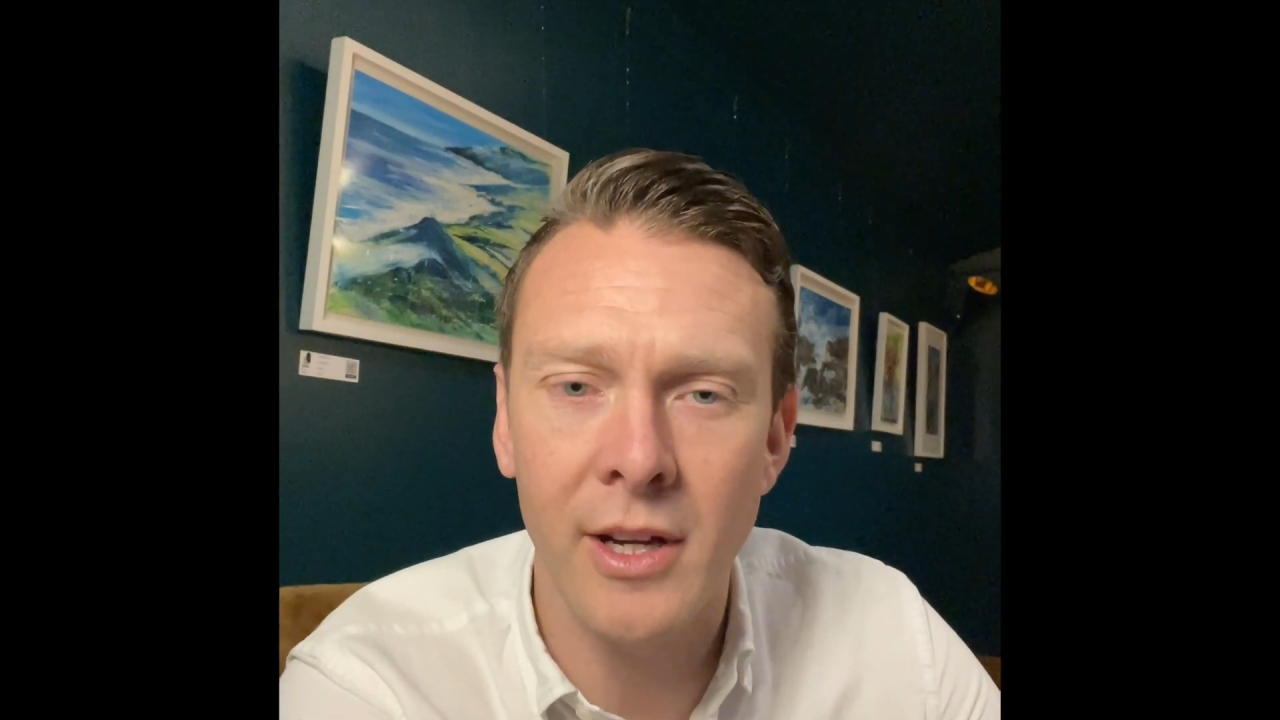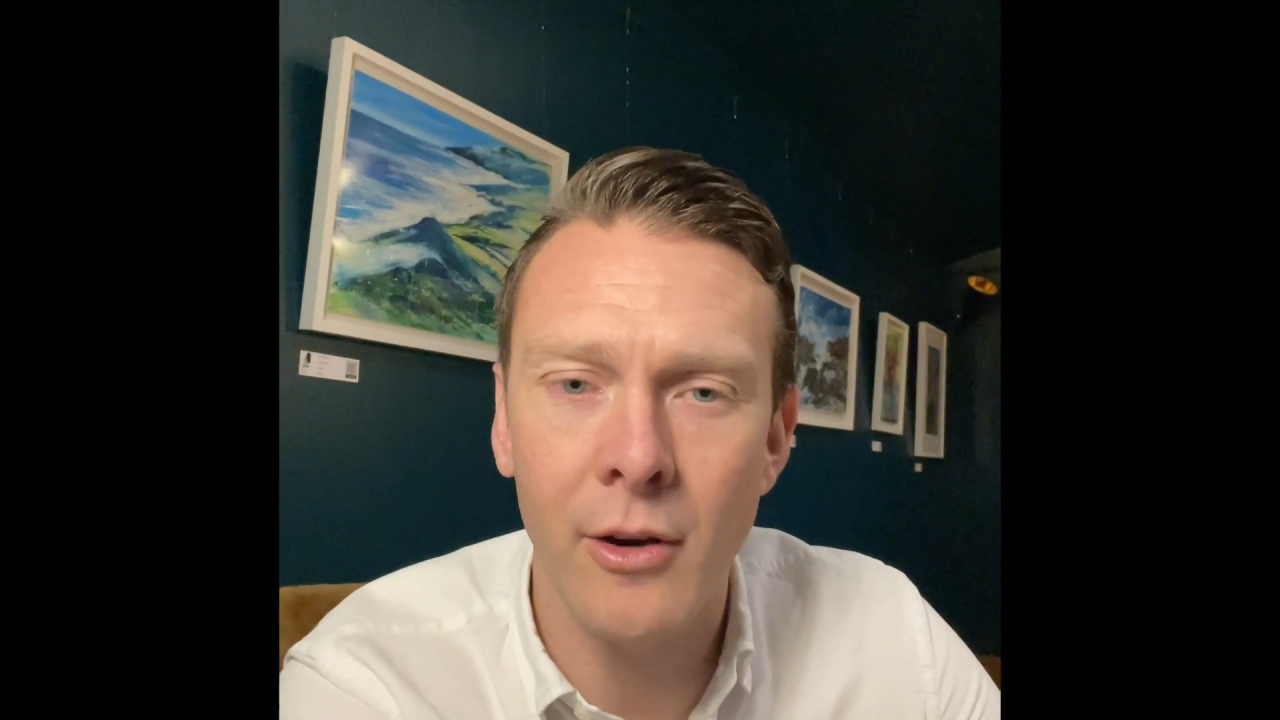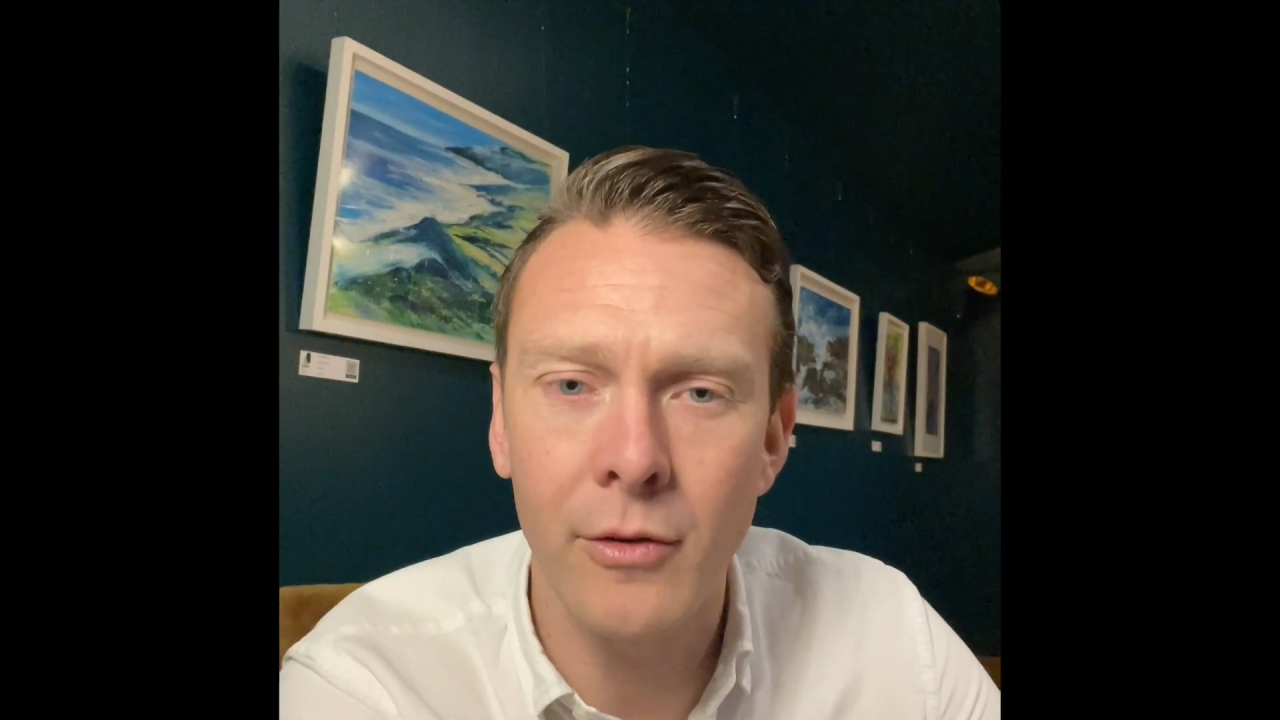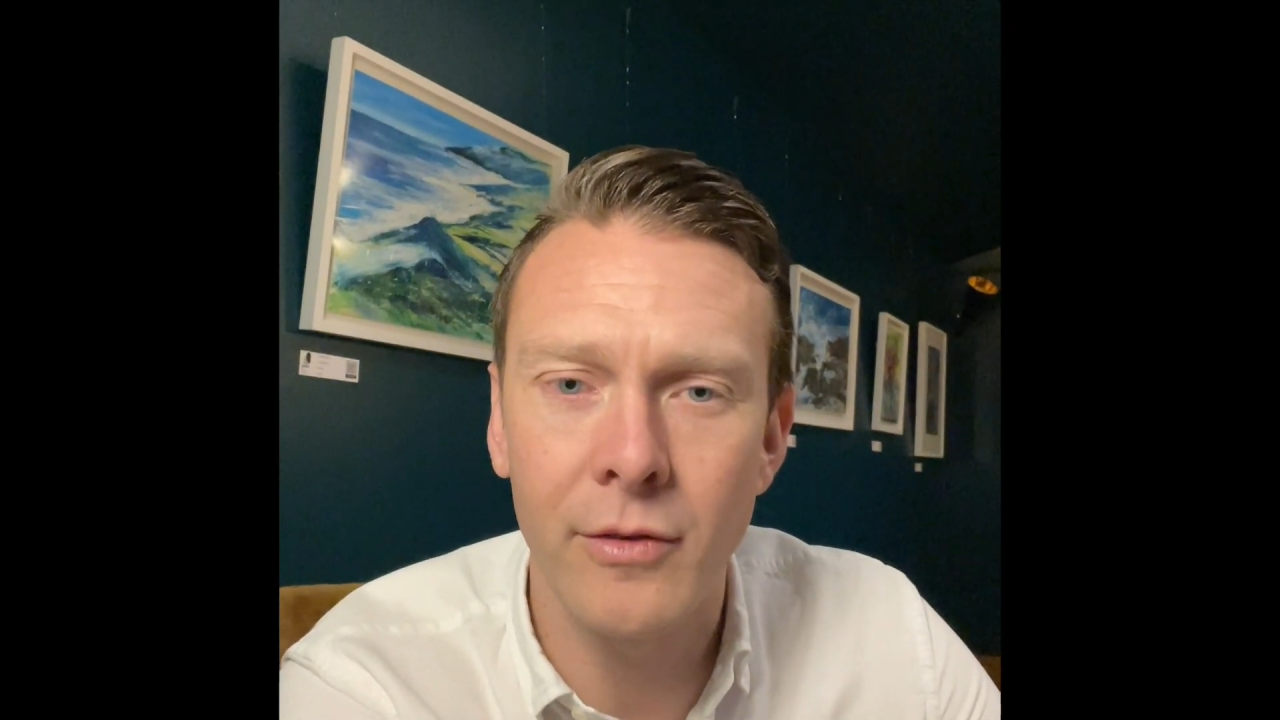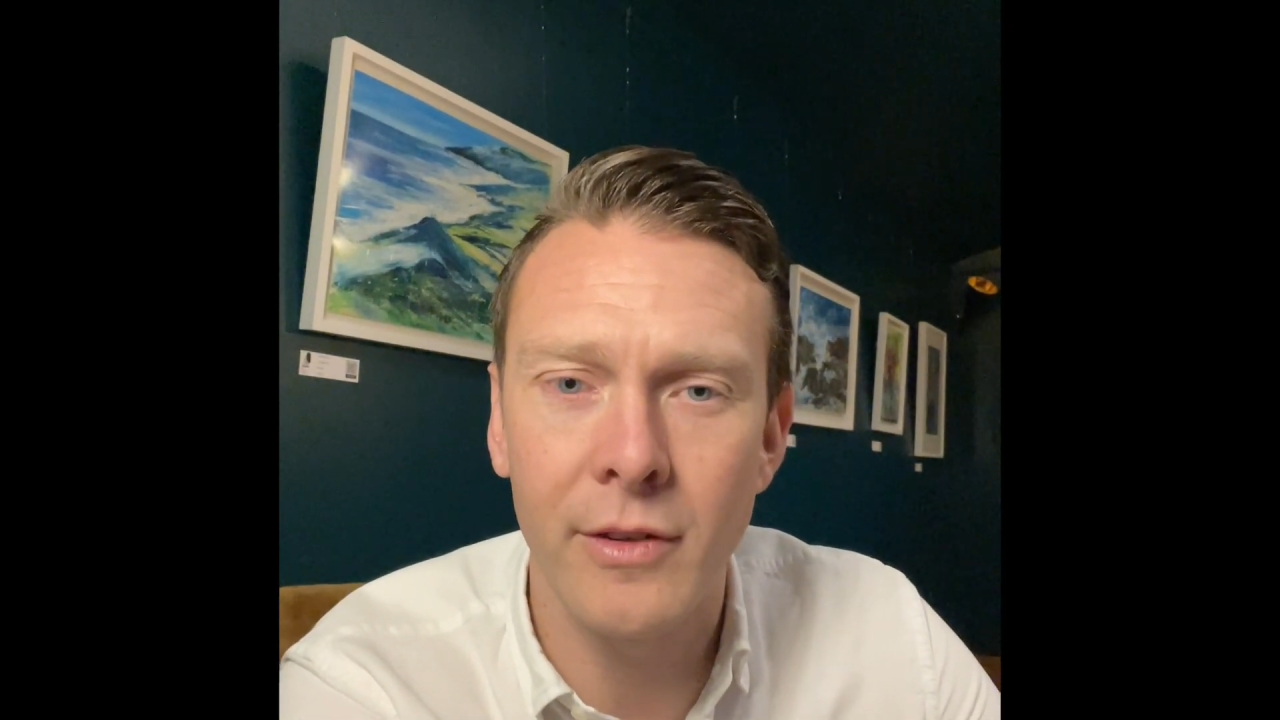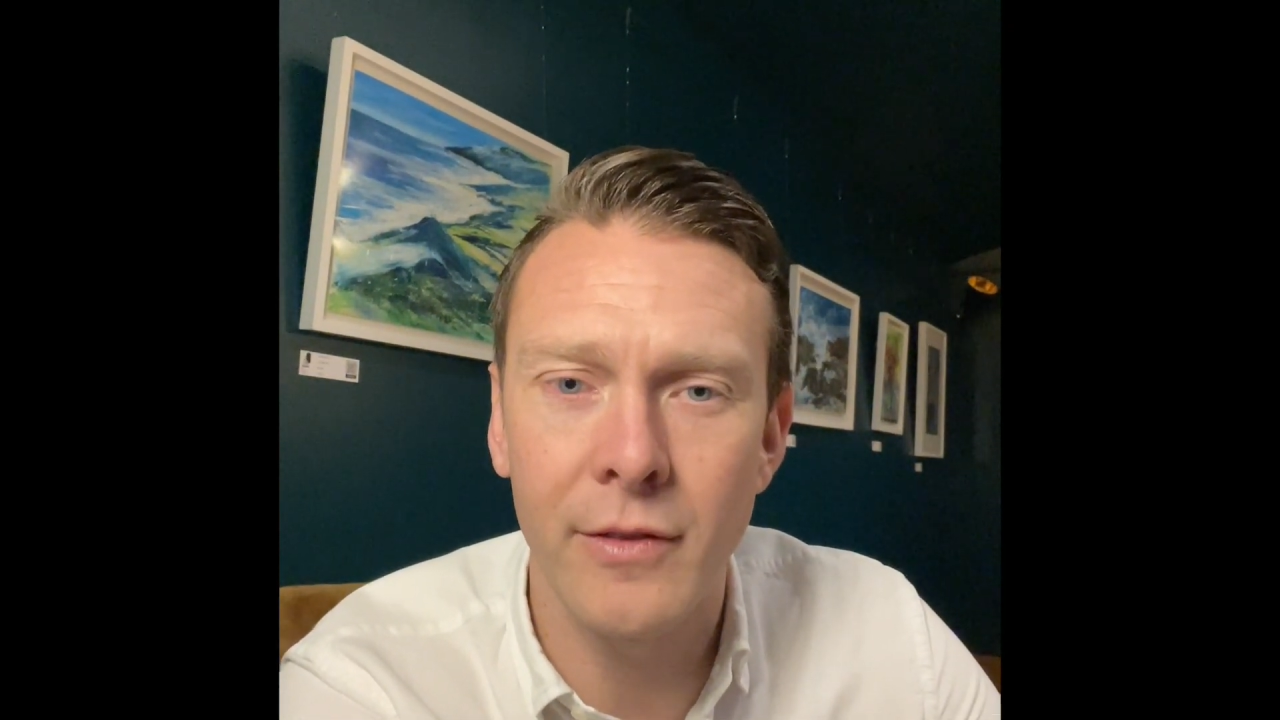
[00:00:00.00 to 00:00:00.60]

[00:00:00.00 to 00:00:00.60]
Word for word: your golf